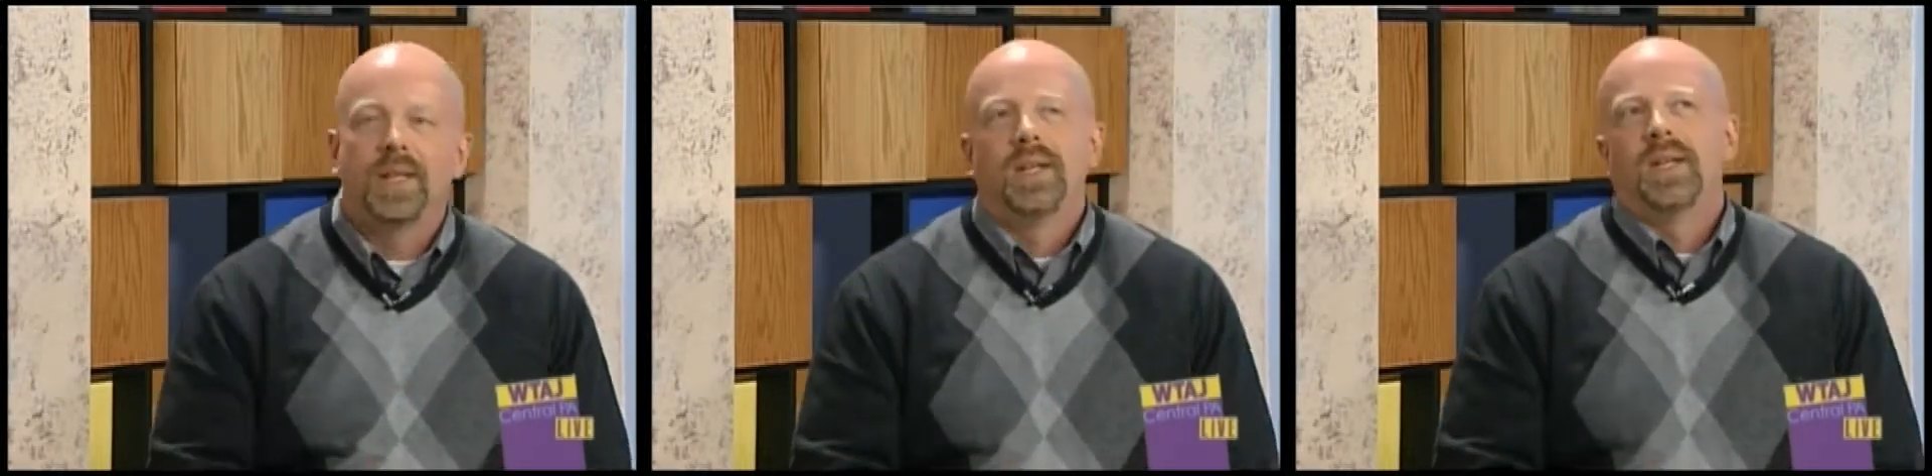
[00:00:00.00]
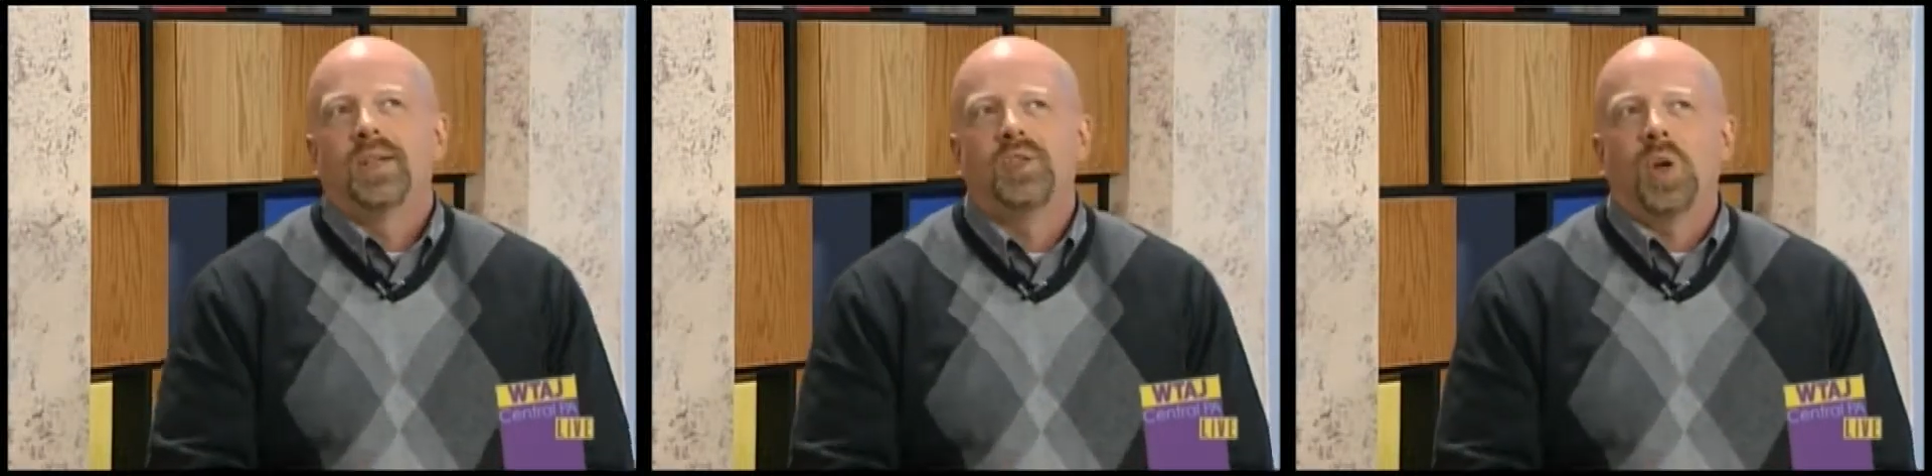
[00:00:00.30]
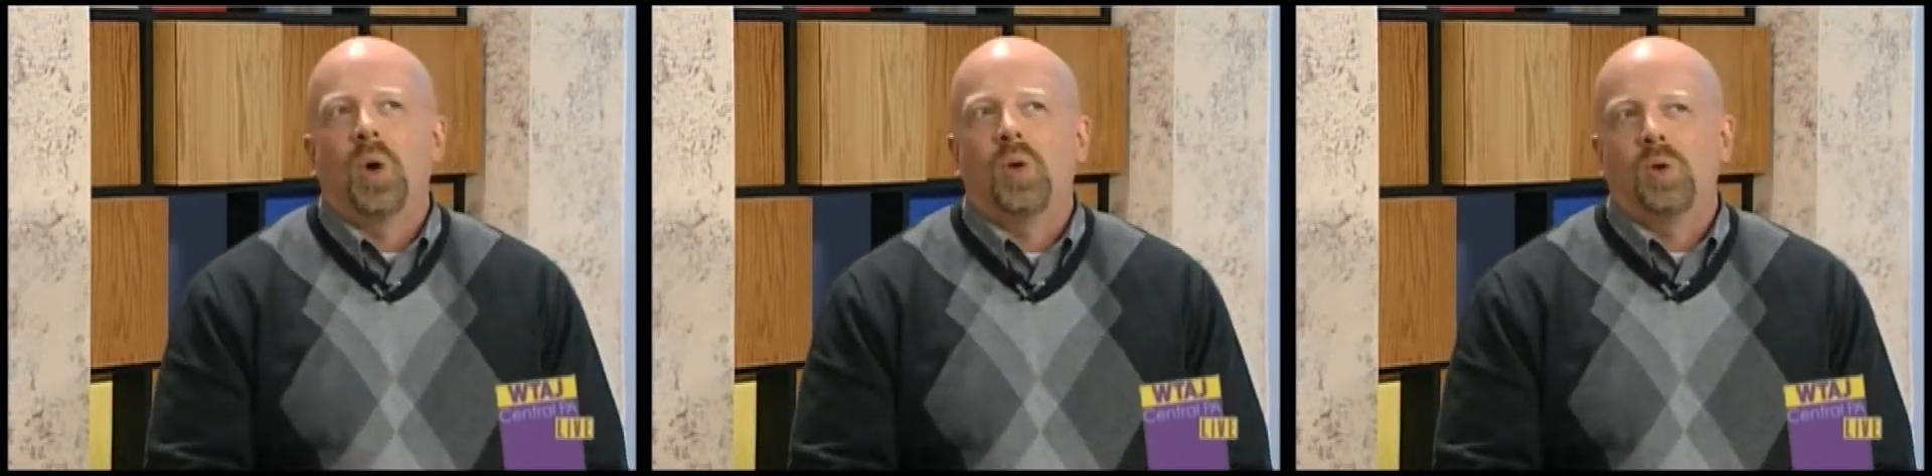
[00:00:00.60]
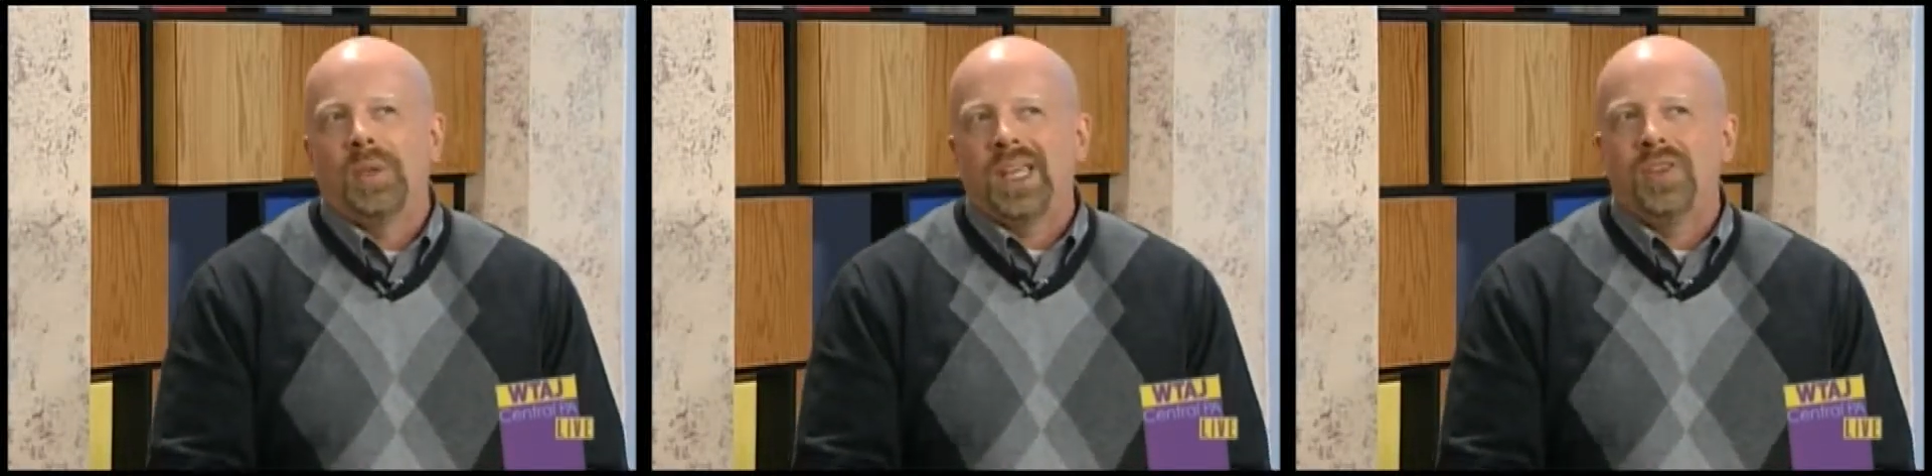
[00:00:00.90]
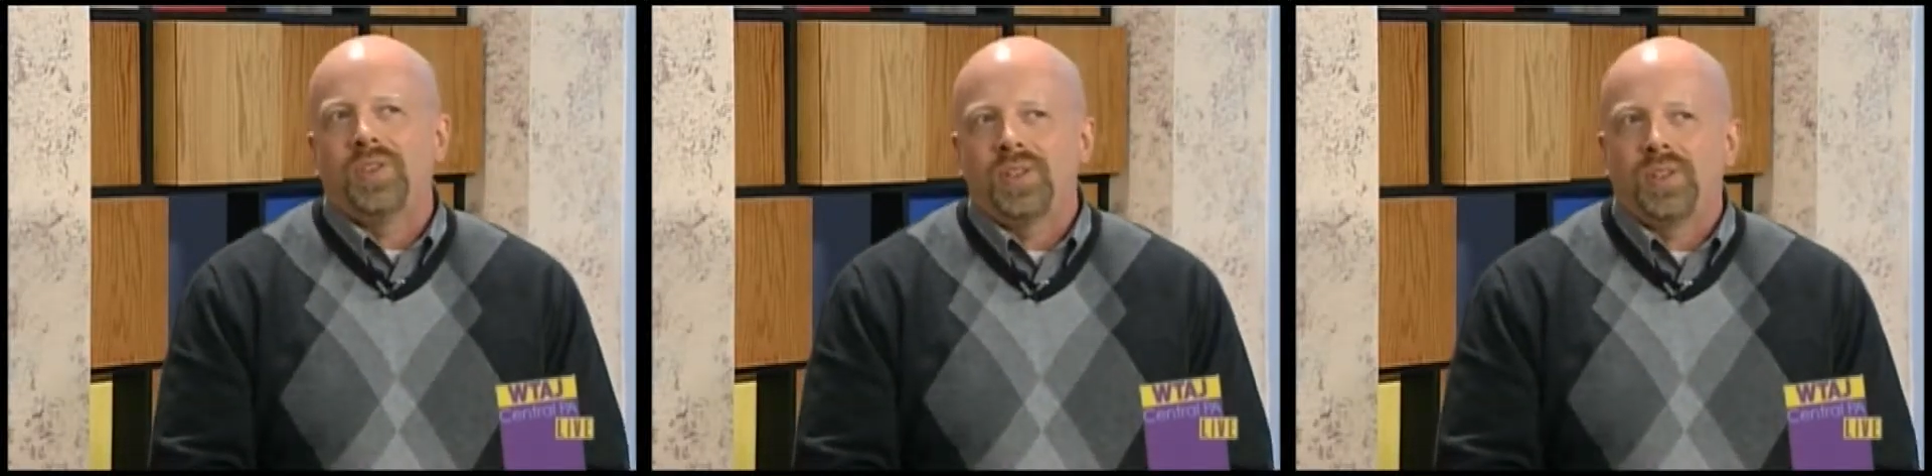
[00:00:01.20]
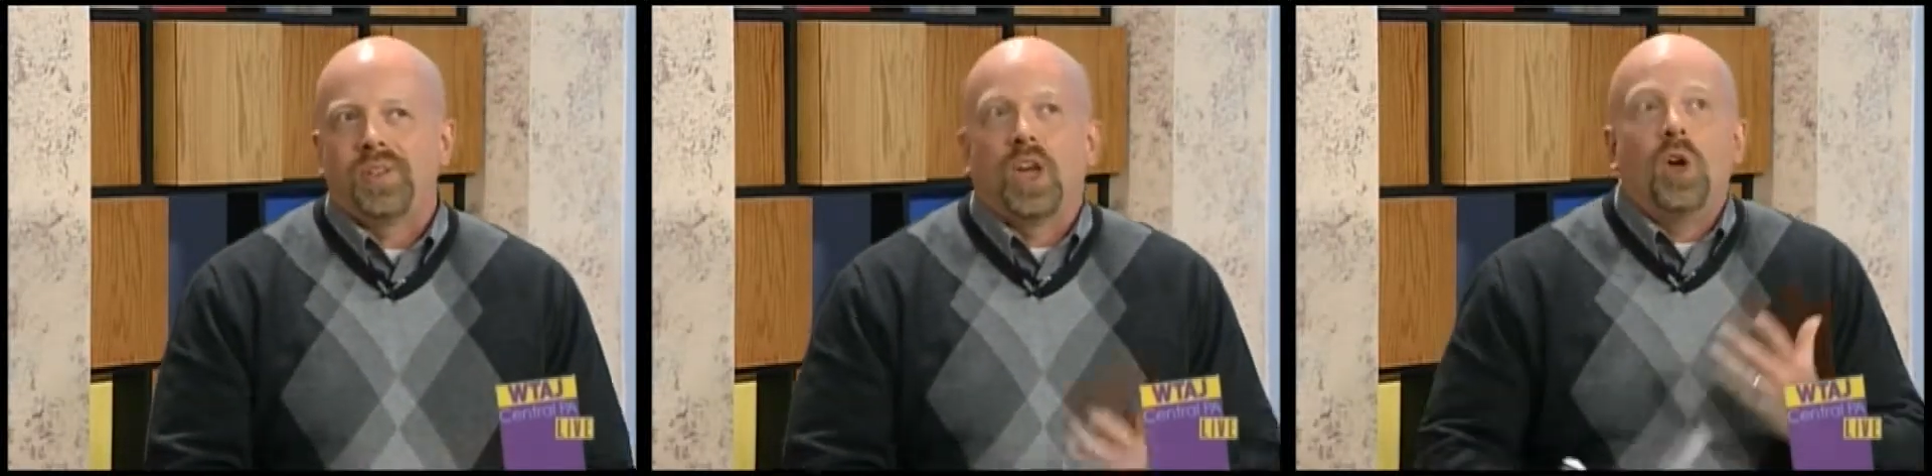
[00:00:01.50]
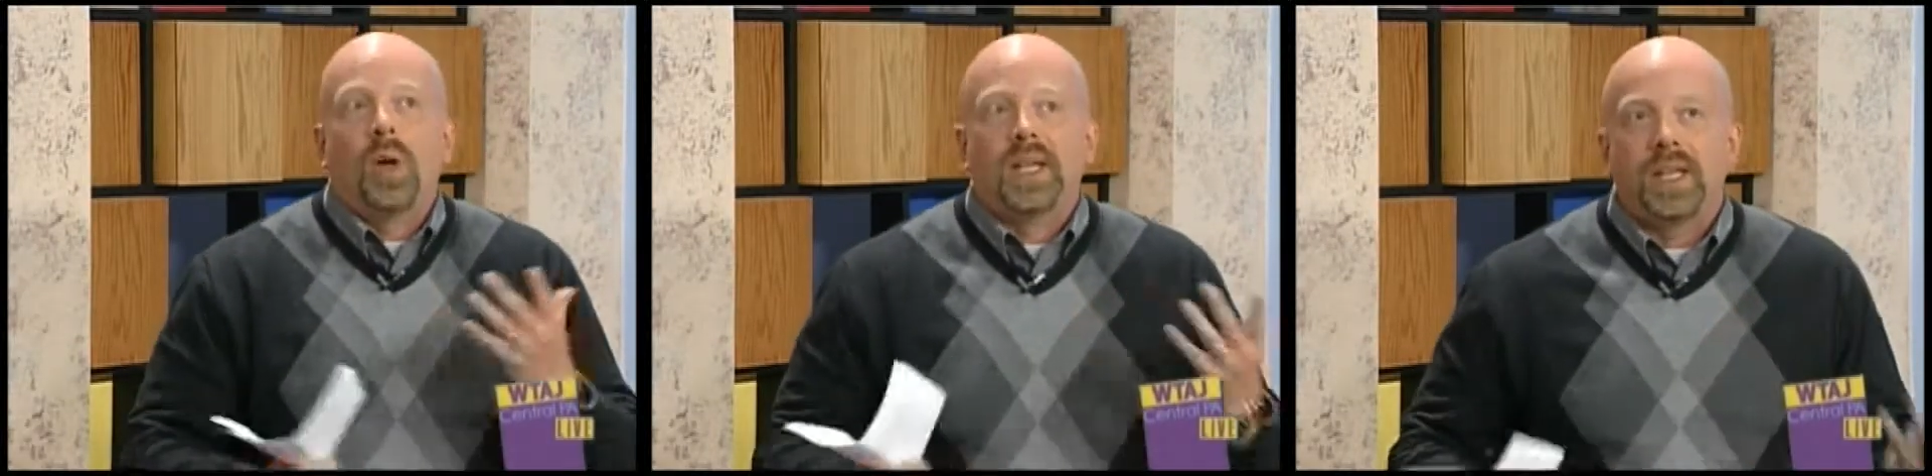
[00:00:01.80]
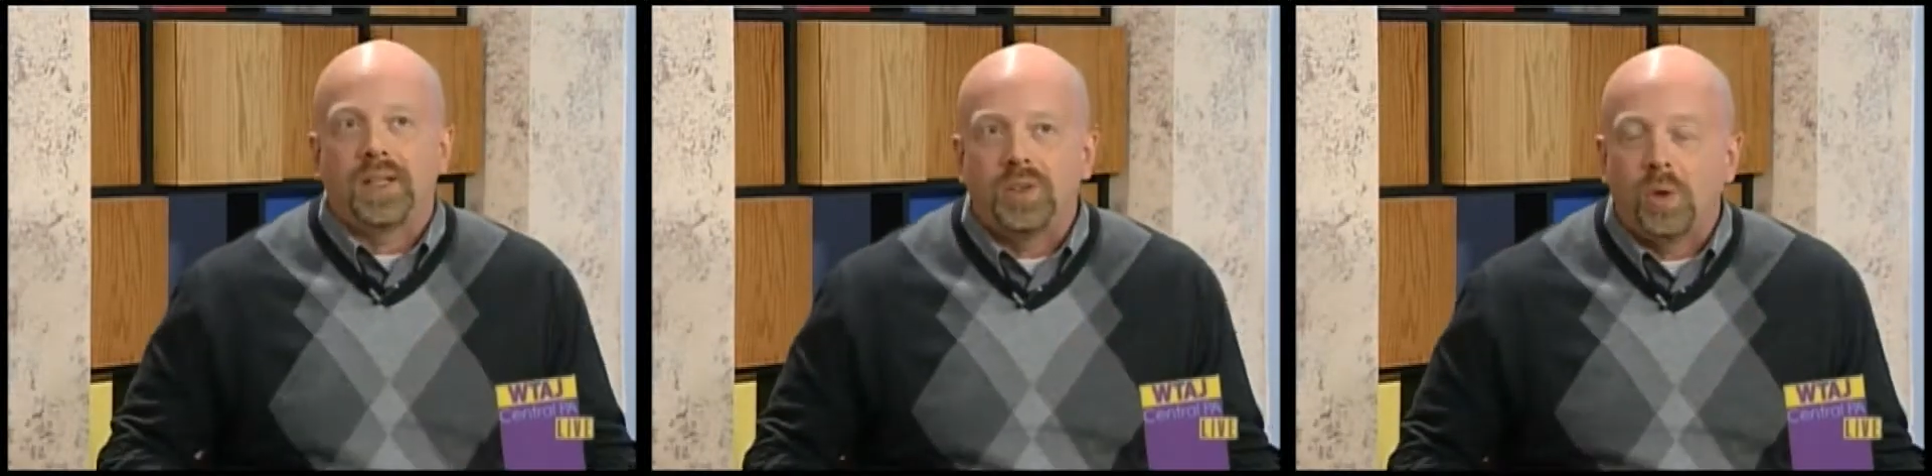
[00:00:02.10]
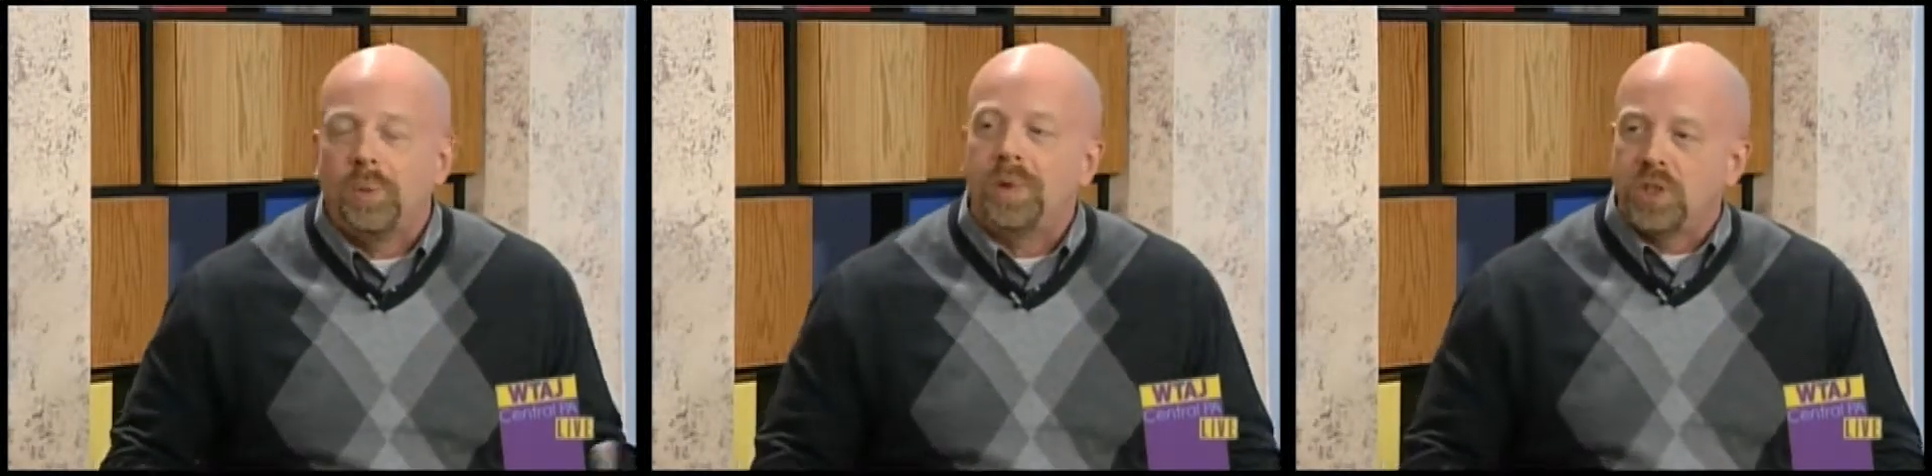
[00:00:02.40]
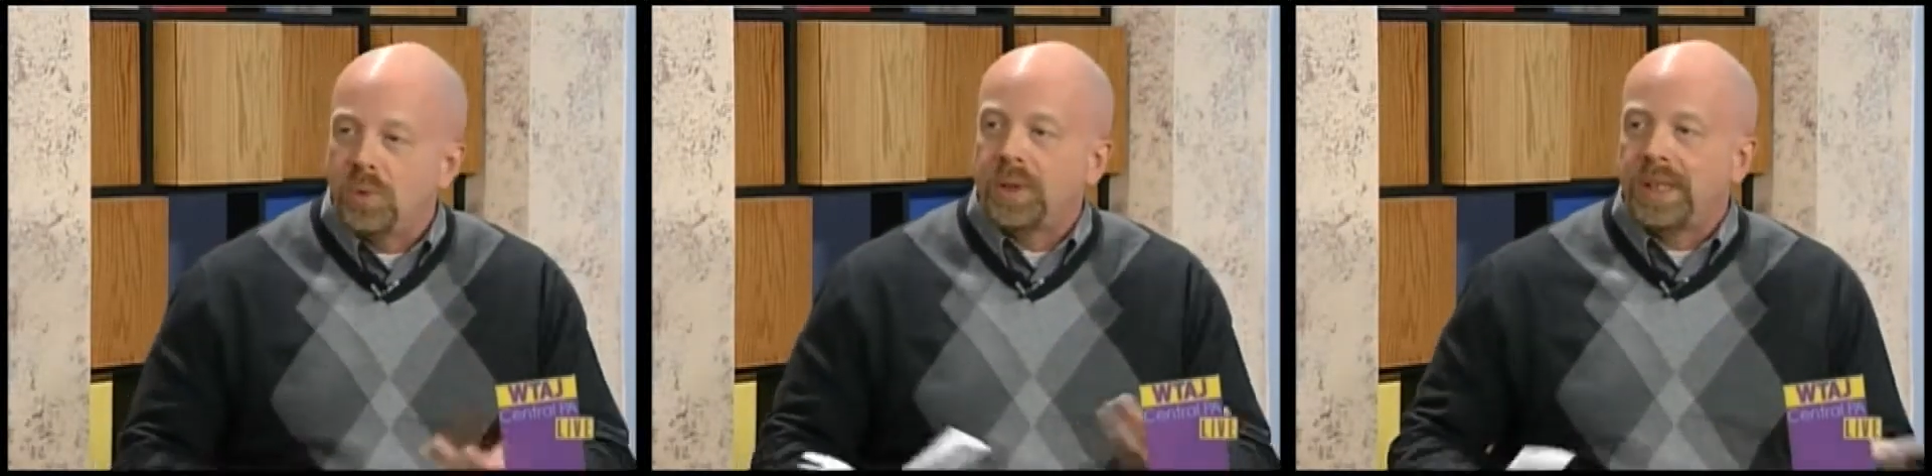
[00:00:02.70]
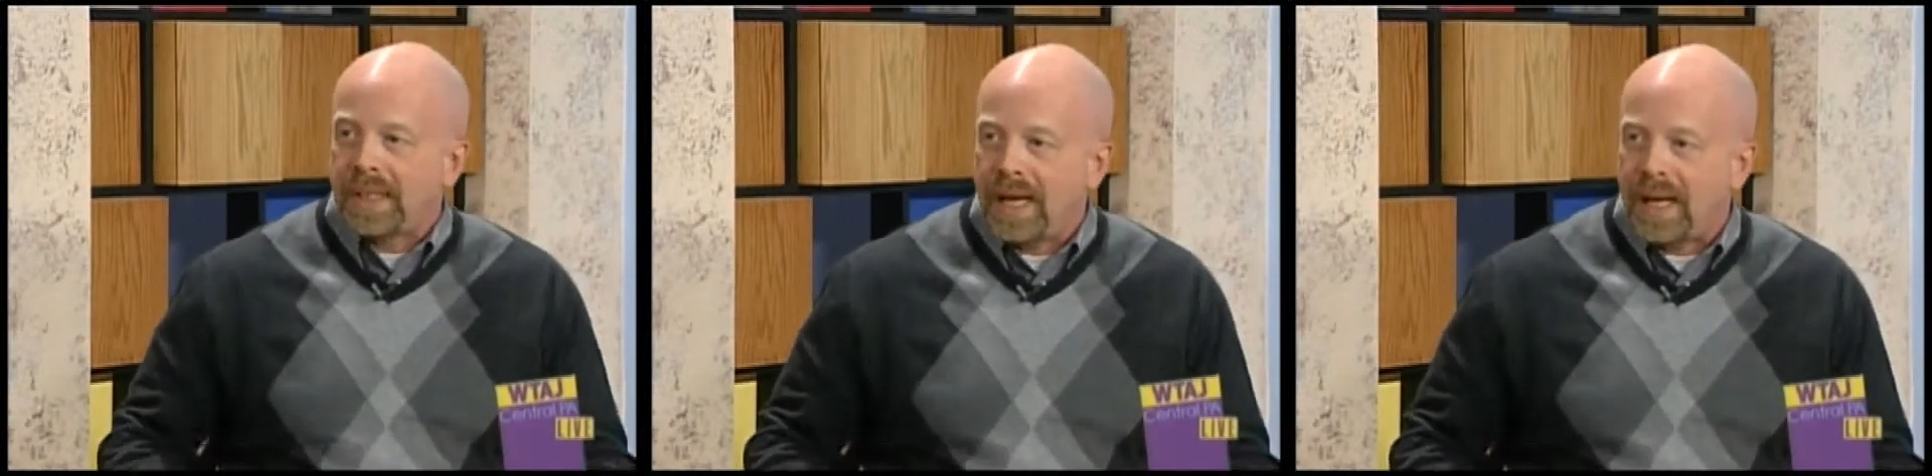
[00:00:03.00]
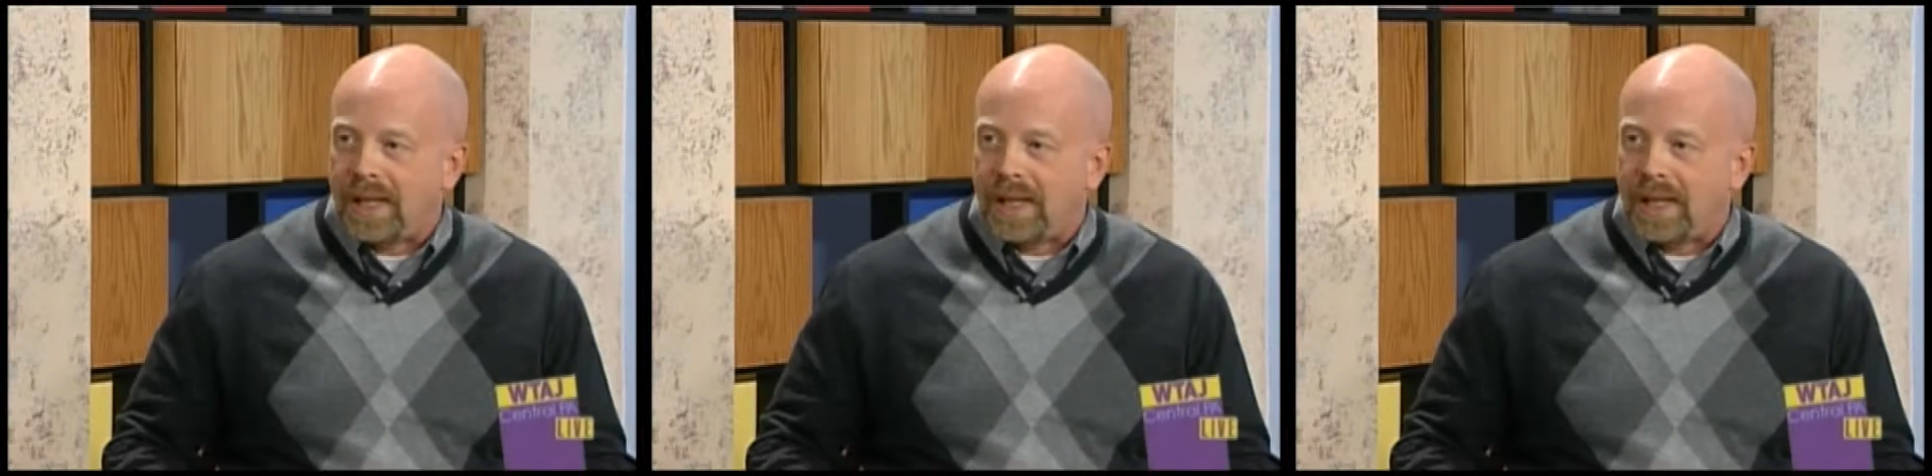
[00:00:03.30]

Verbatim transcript: Mm -hmm. So it would be easy to say, oh, I can't do it, but you really can.